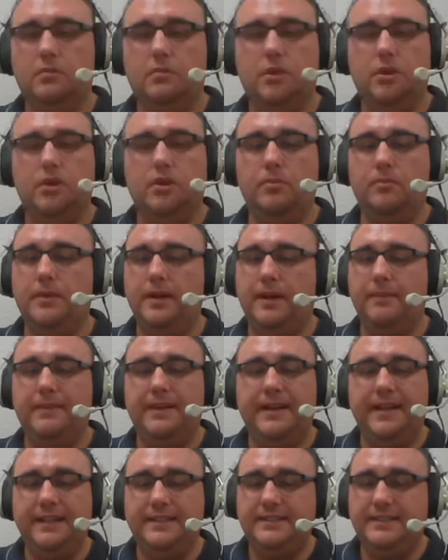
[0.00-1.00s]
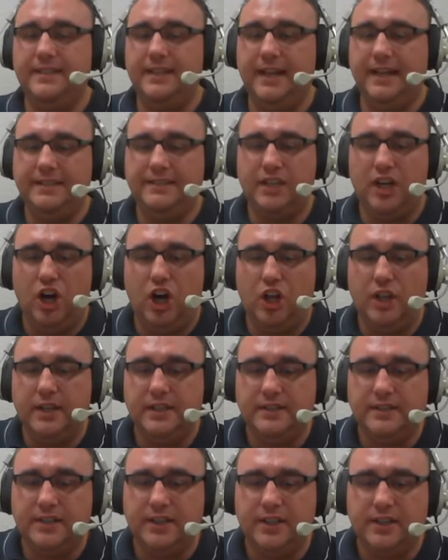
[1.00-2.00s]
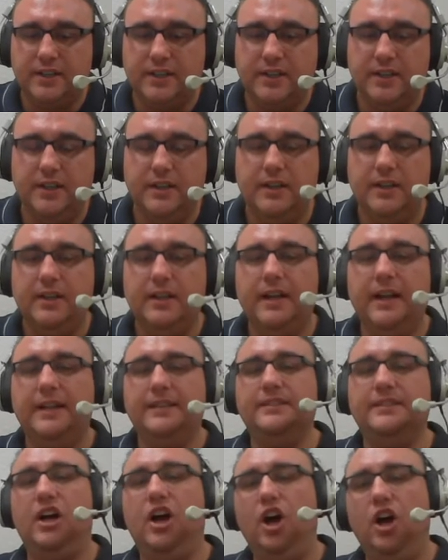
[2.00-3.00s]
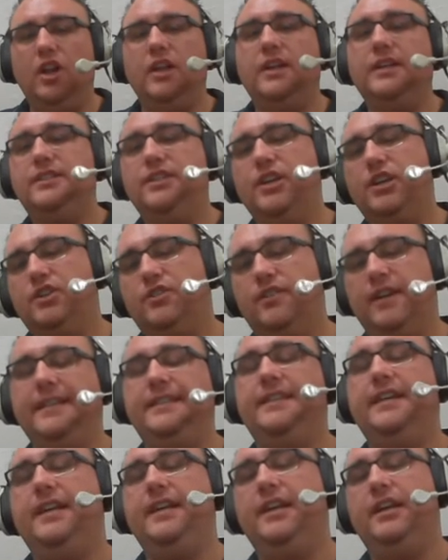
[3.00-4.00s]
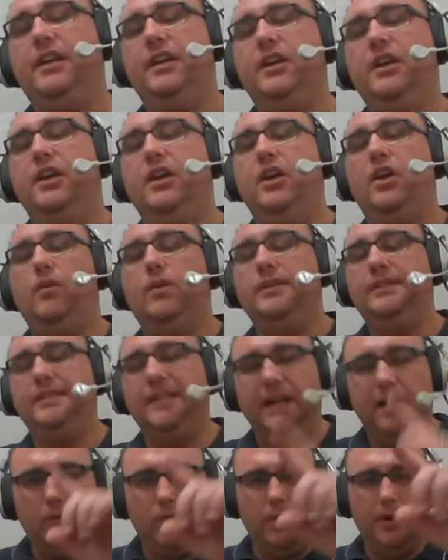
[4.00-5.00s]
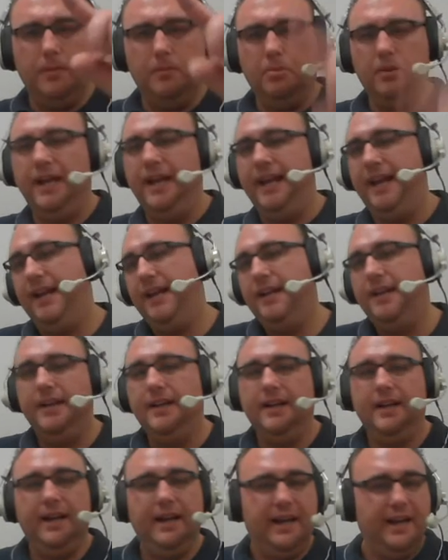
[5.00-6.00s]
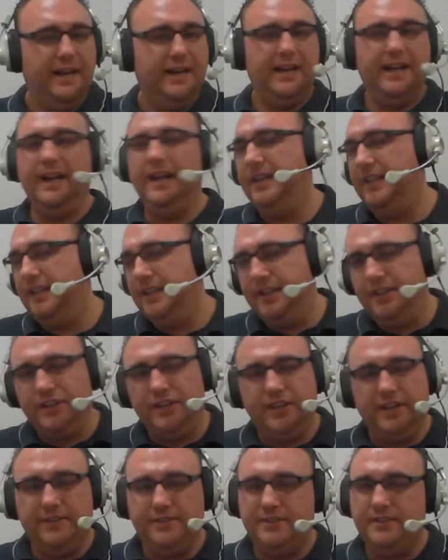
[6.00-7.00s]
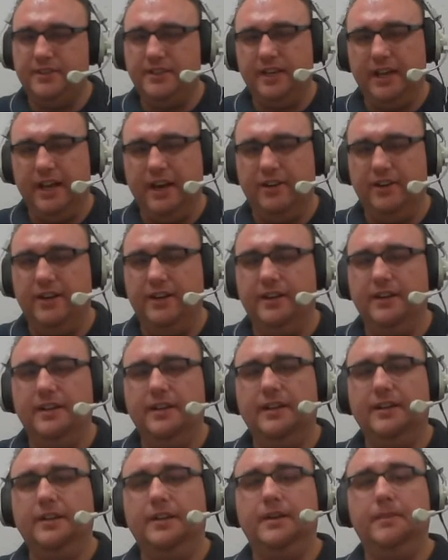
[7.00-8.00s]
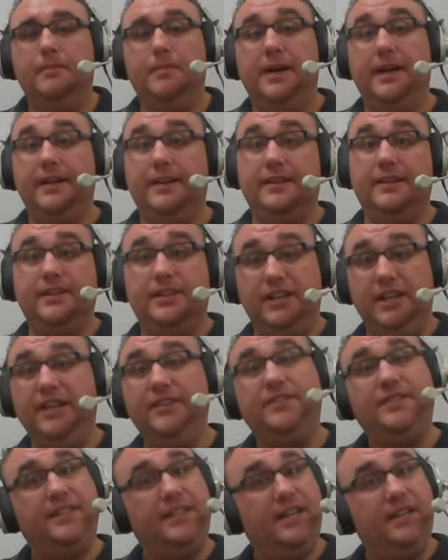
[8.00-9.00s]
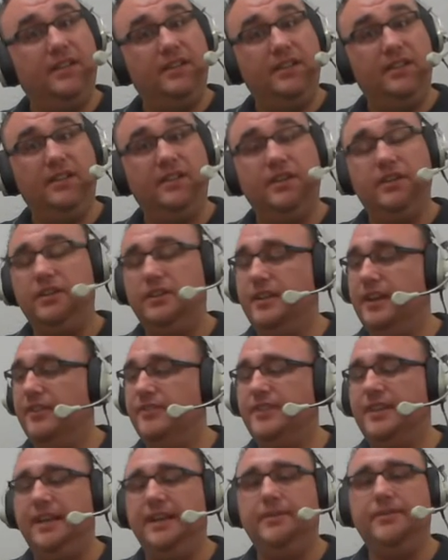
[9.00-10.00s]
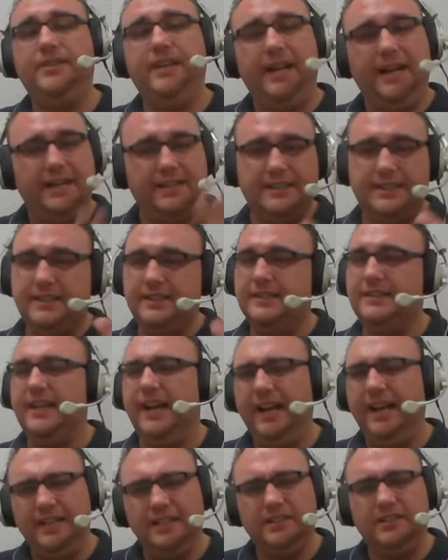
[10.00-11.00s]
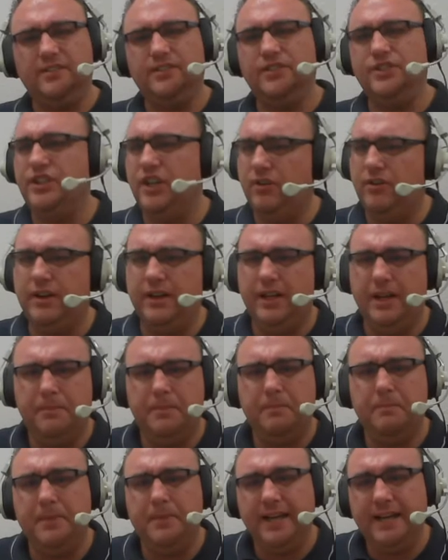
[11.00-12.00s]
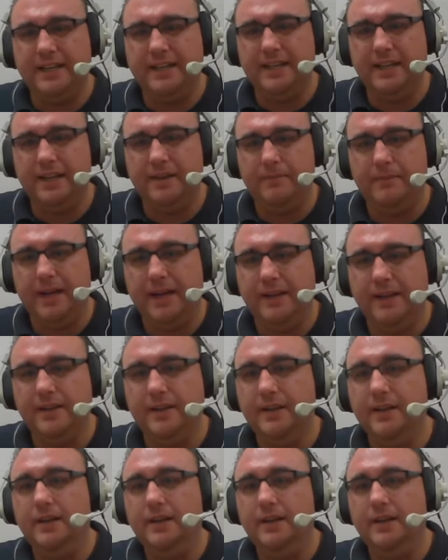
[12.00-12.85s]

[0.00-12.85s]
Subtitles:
Boom. I mean, that's all it took. That's all it took right there was that one play, and it ended the Chiefs era. But the Chiefs still, they're a tough team. Shout out to the Titans for showing up and beating them, man.